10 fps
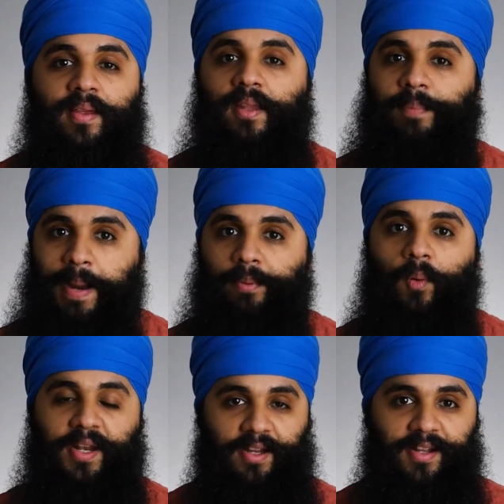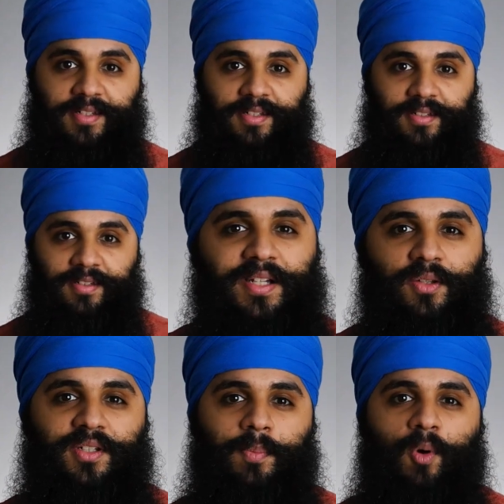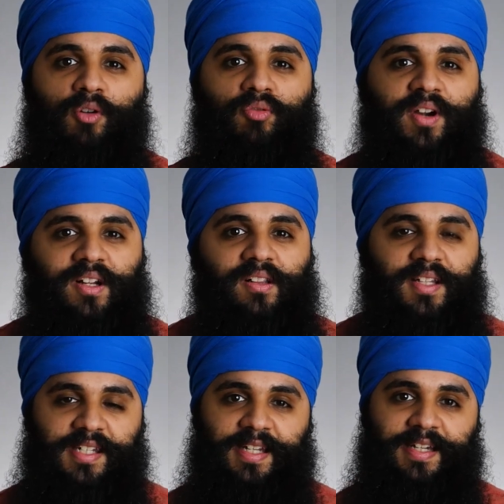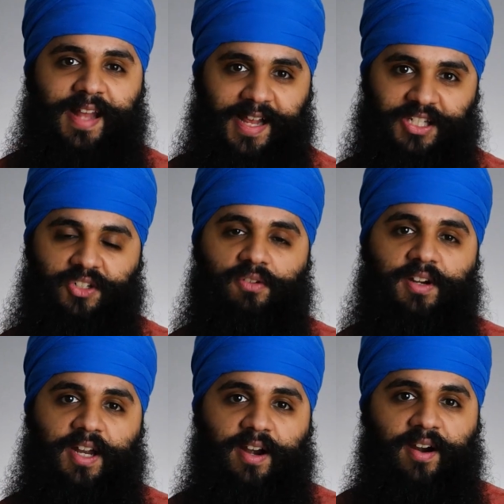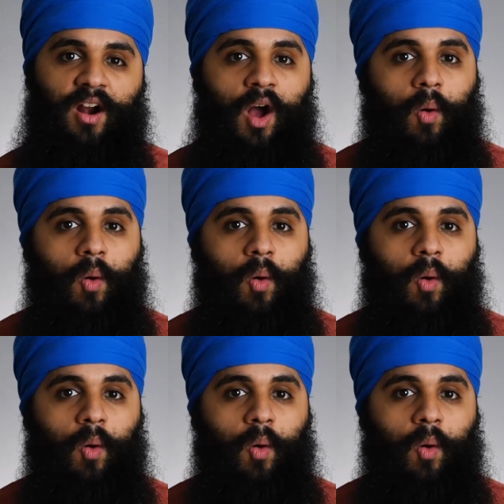than the Paperwhite does. But let's do some more realistic tests over here.